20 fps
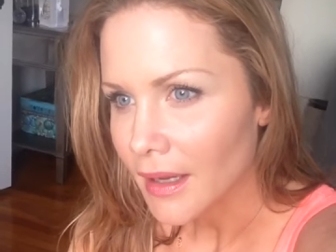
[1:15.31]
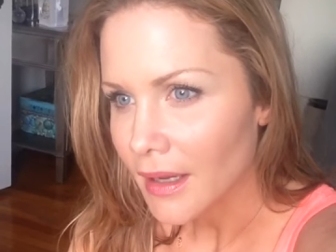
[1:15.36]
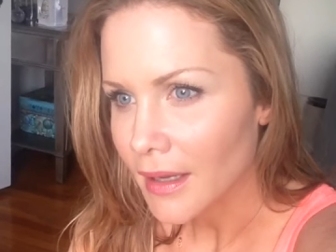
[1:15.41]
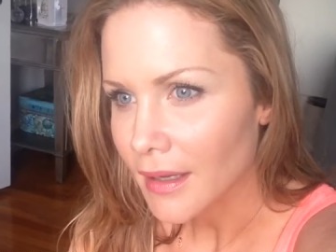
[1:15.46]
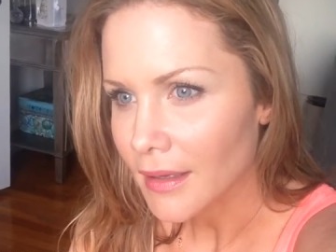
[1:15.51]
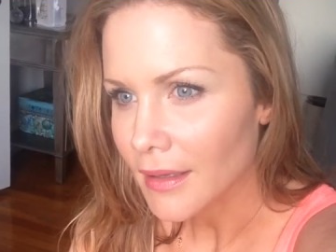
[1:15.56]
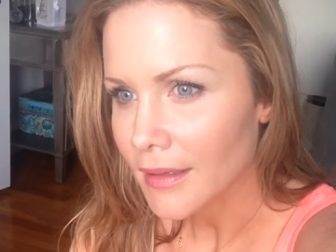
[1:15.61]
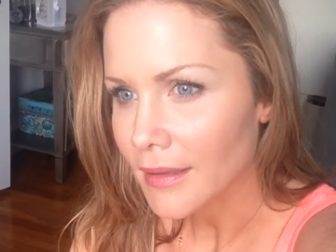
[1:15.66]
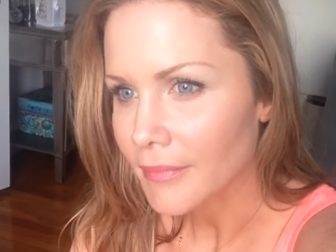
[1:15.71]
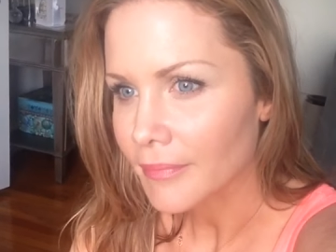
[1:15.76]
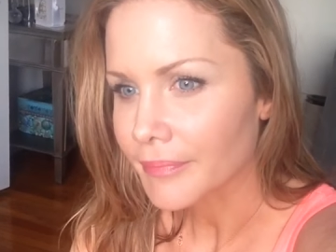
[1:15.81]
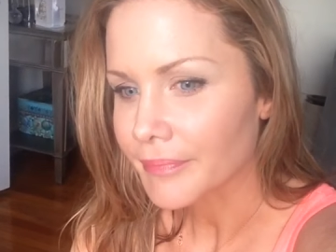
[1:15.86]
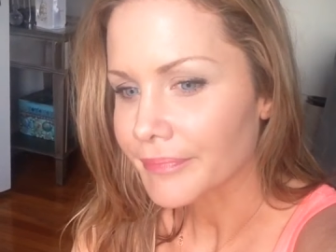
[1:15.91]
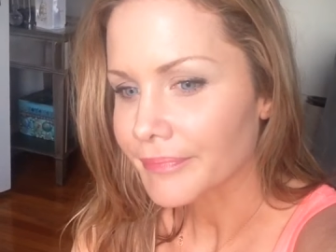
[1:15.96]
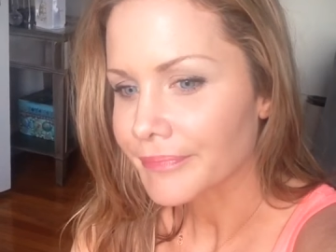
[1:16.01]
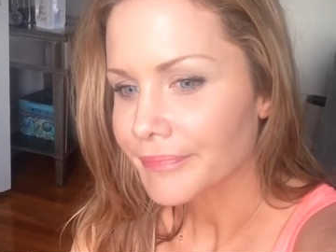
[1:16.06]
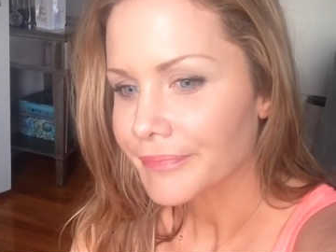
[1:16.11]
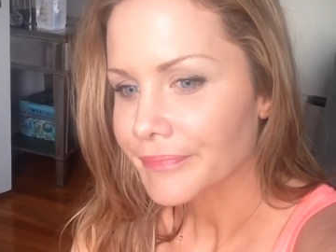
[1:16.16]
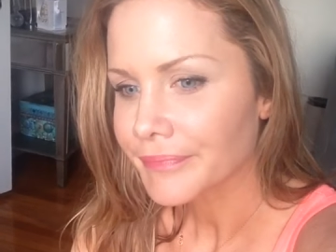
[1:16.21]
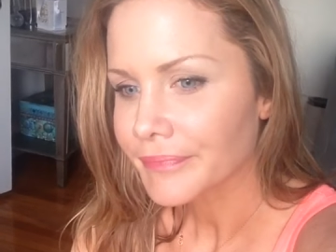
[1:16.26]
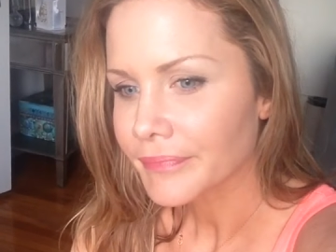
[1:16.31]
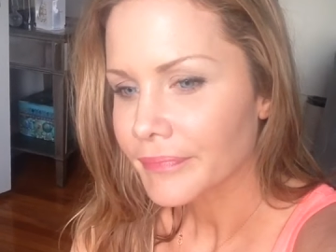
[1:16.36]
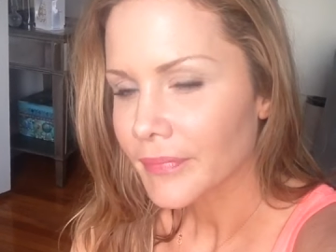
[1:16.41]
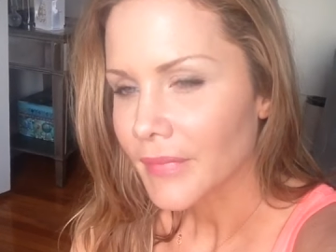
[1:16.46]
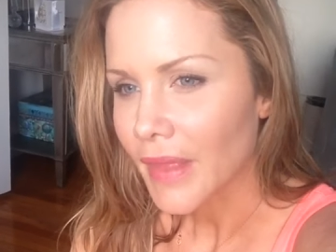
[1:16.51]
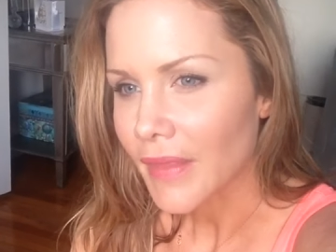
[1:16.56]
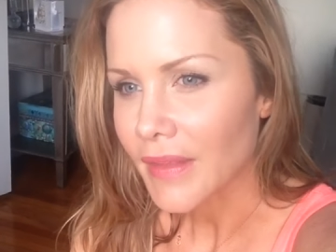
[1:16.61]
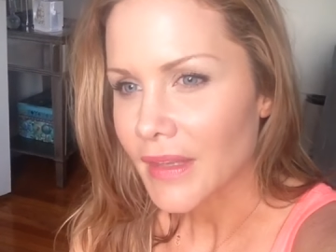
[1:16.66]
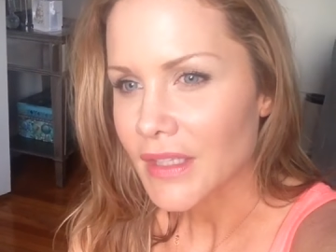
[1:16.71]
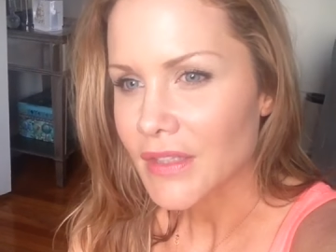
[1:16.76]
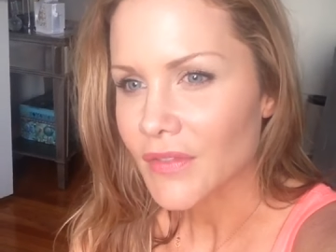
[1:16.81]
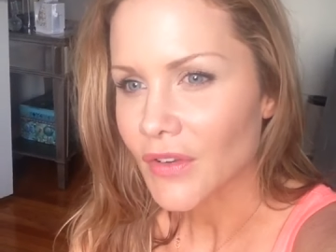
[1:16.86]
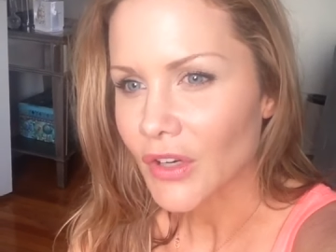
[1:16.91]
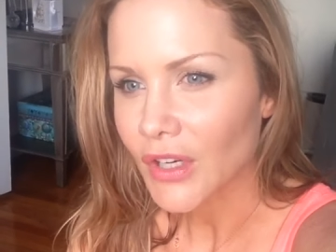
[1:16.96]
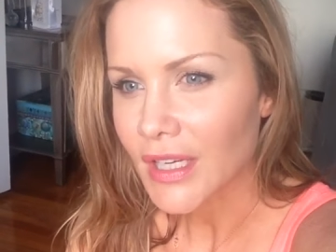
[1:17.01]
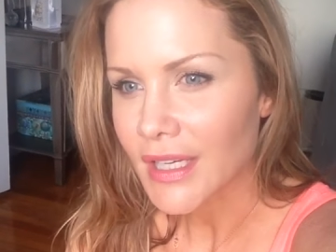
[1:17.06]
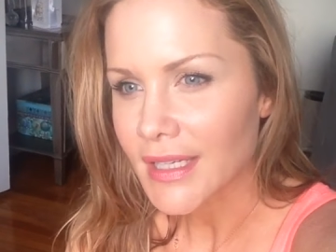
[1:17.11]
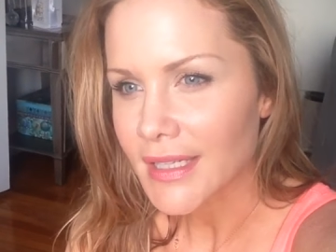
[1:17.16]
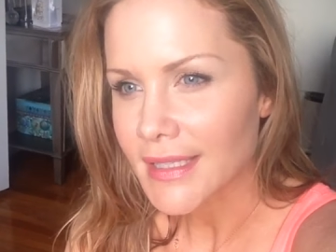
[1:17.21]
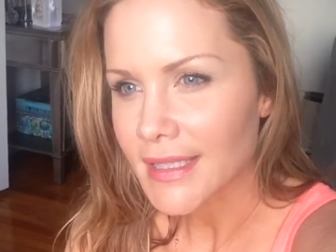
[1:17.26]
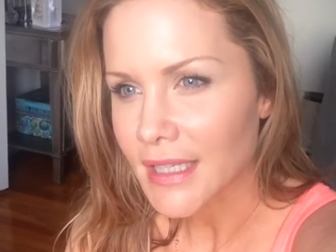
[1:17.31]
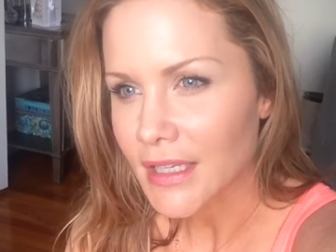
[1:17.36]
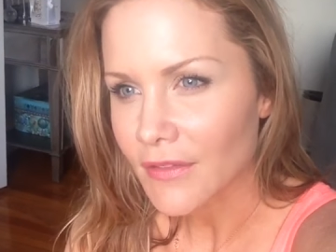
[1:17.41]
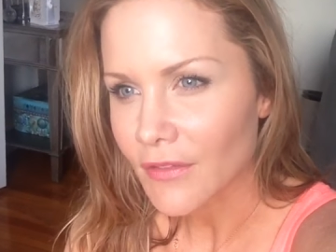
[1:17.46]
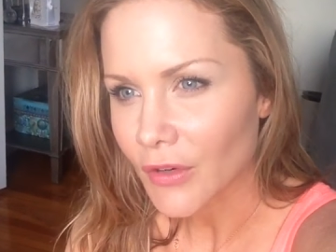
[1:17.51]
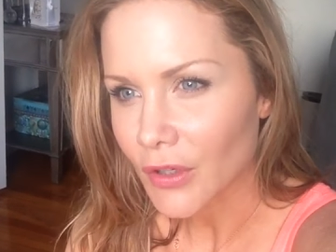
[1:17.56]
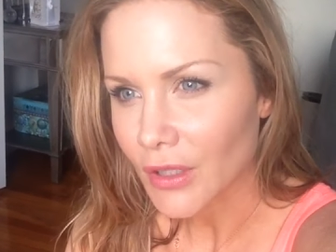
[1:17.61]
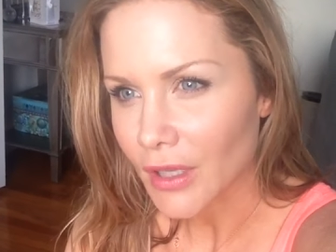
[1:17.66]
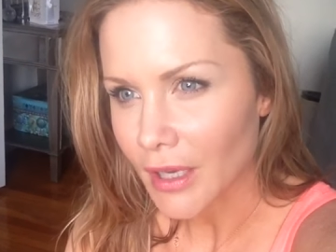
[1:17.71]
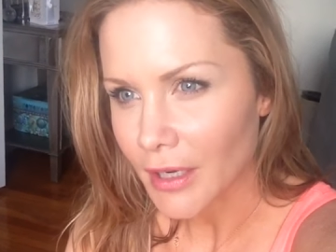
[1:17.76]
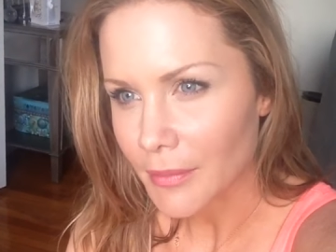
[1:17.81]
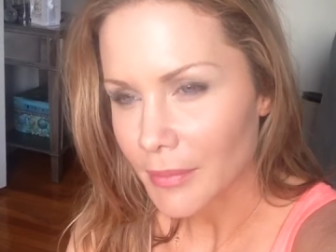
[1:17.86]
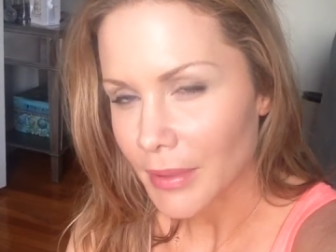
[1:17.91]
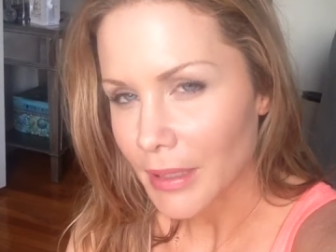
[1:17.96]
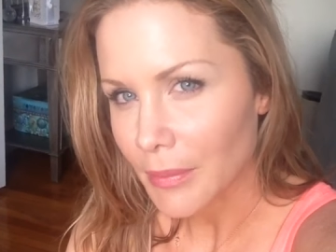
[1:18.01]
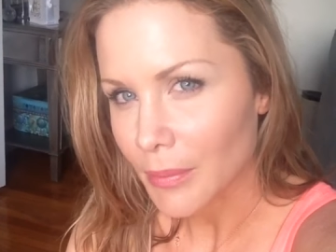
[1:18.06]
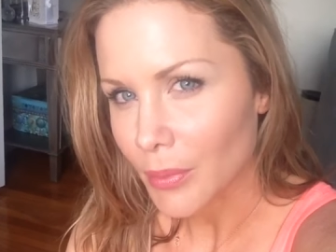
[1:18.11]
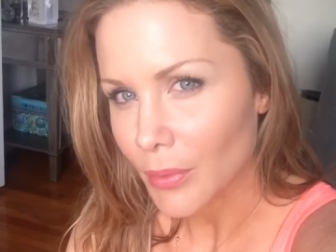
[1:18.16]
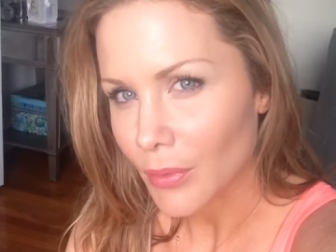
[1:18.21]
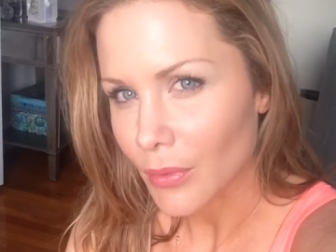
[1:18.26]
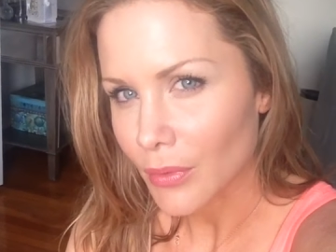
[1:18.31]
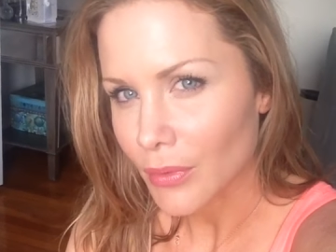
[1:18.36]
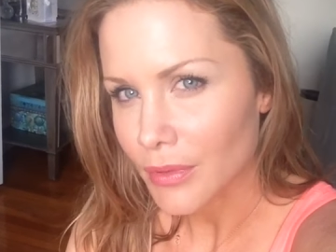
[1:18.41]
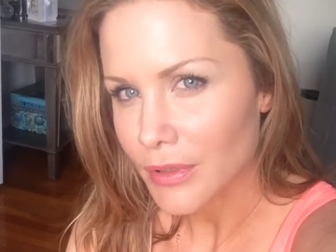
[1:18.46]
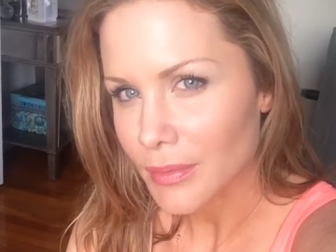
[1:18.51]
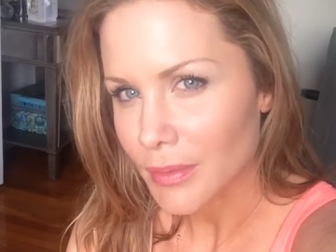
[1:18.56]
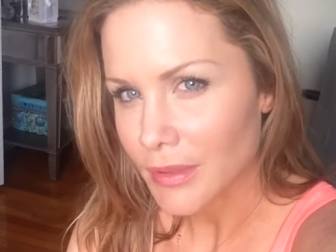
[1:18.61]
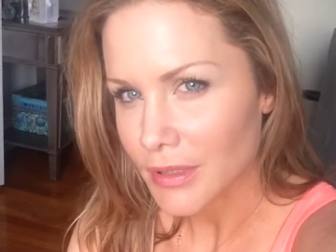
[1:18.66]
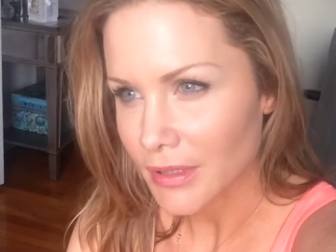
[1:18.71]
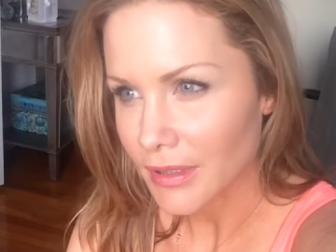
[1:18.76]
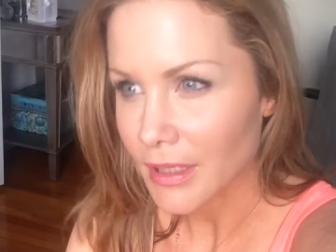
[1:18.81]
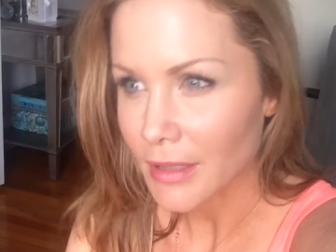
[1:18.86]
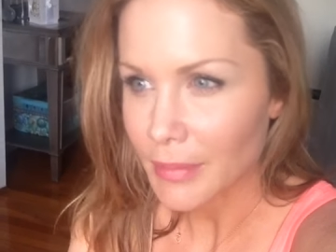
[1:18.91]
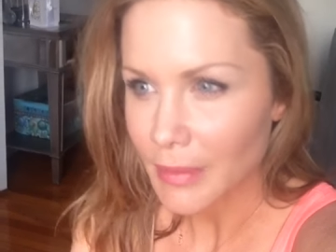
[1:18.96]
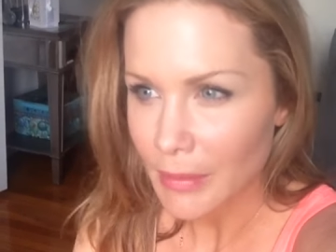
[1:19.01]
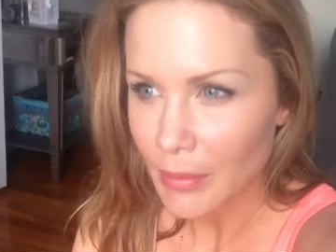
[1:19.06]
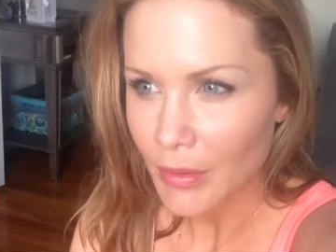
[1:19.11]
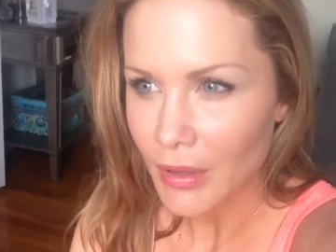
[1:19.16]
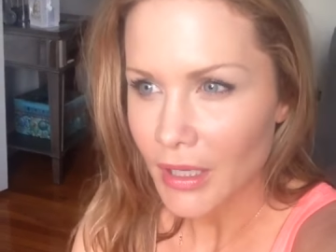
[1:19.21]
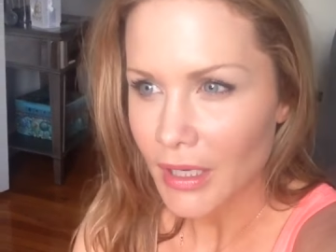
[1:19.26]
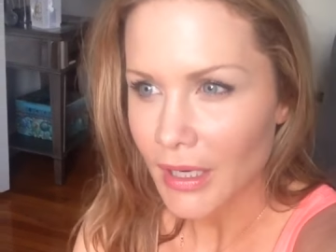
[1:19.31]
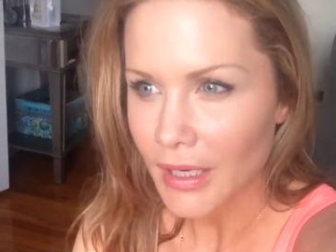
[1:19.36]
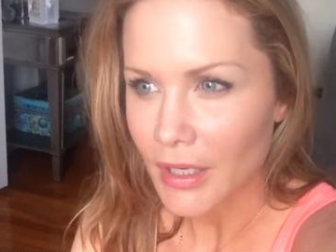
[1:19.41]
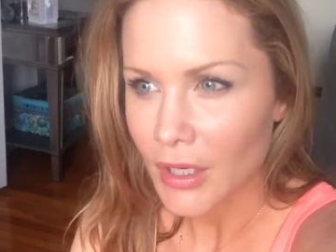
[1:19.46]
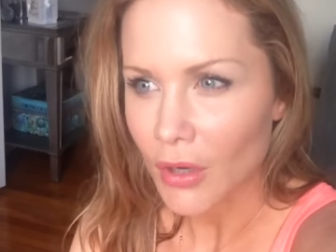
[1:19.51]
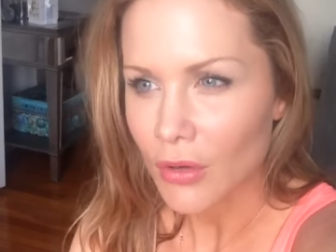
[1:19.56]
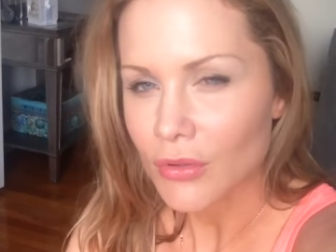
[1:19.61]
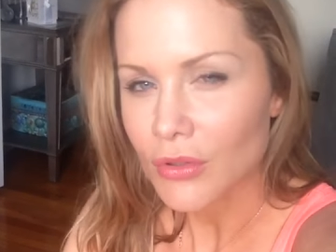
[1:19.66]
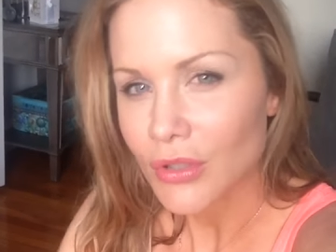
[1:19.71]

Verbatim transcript: Um, I think it's very easy for a lot of people, especially a lot of people that I know,